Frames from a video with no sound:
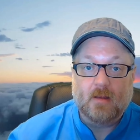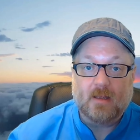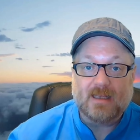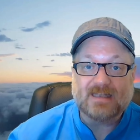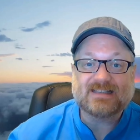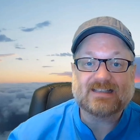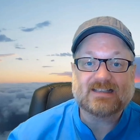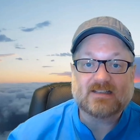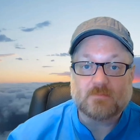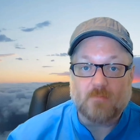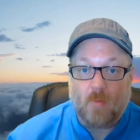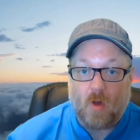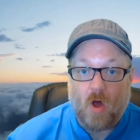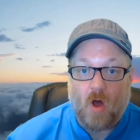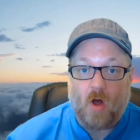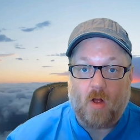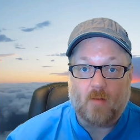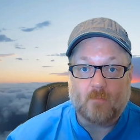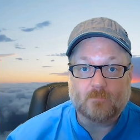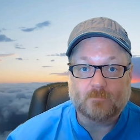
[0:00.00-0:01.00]
It's
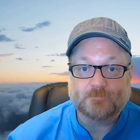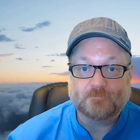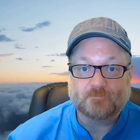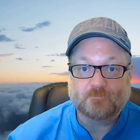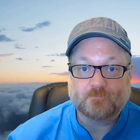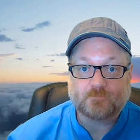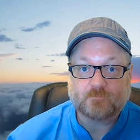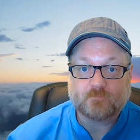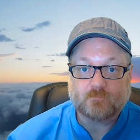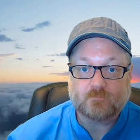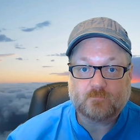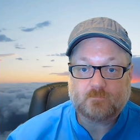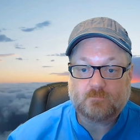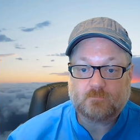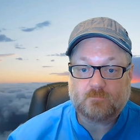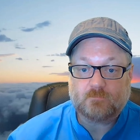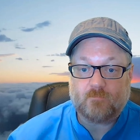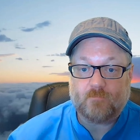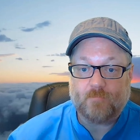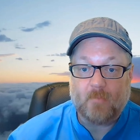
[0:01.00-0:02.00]
small.
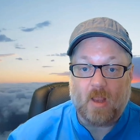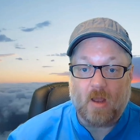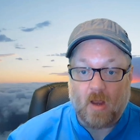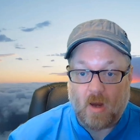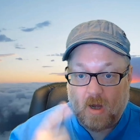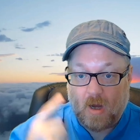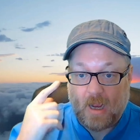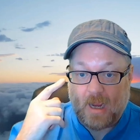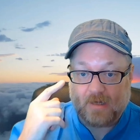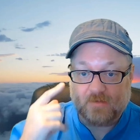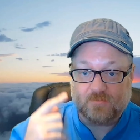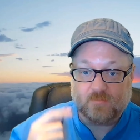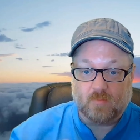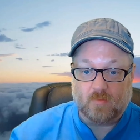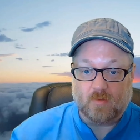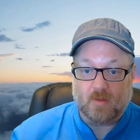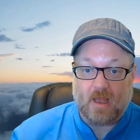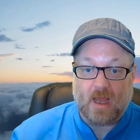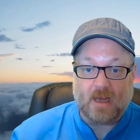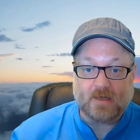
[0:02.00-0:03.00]
Our eyes
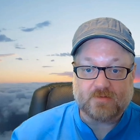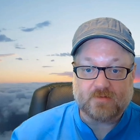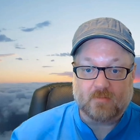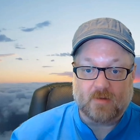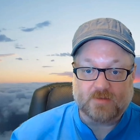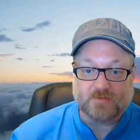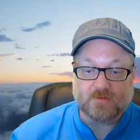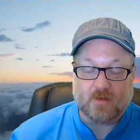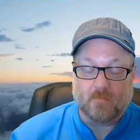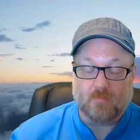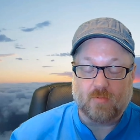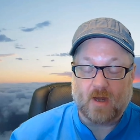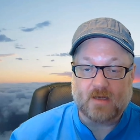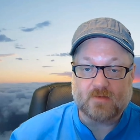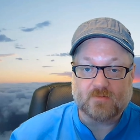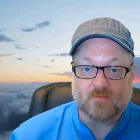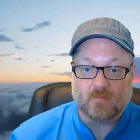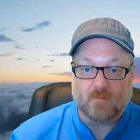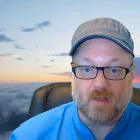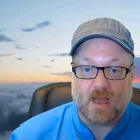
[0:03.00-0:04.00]
will lie to us, our
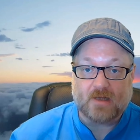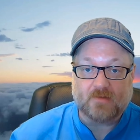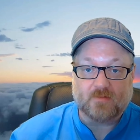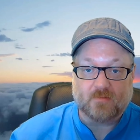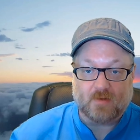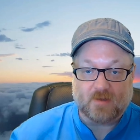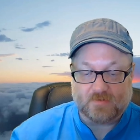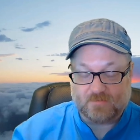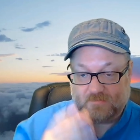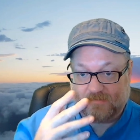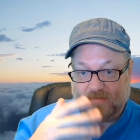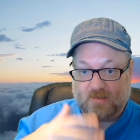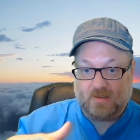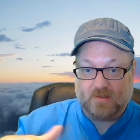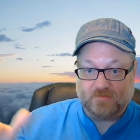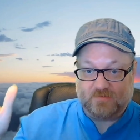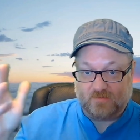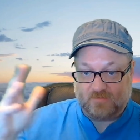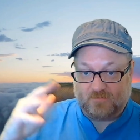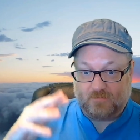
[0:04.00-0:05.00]
brains will lie to us and tell
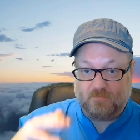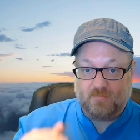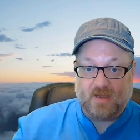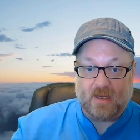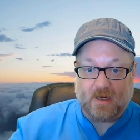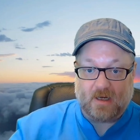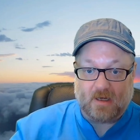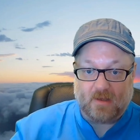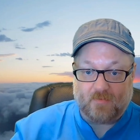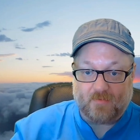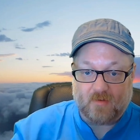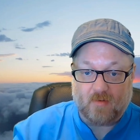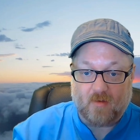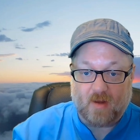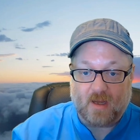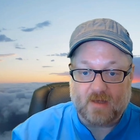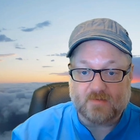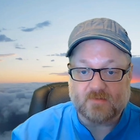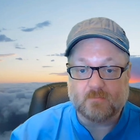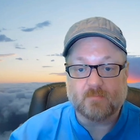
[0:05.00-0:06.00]
us it's big at the
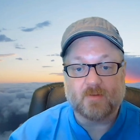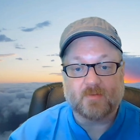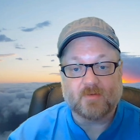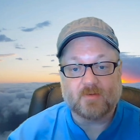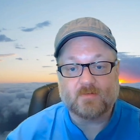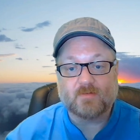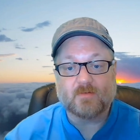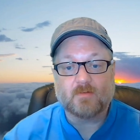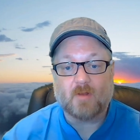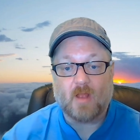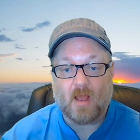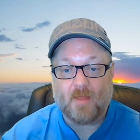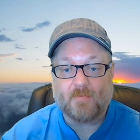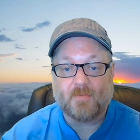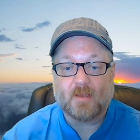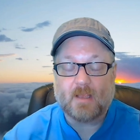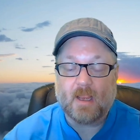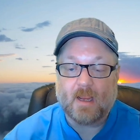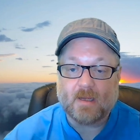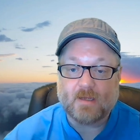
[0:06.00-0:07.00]
horizon, but this is not
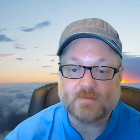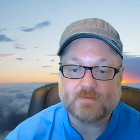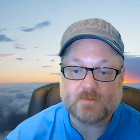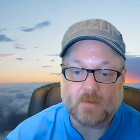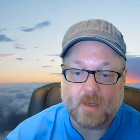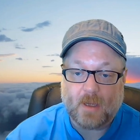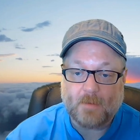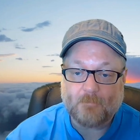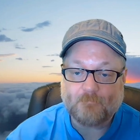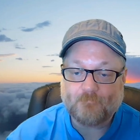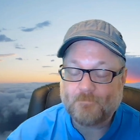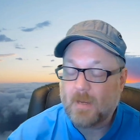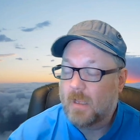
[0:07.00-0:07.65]
the case, okay?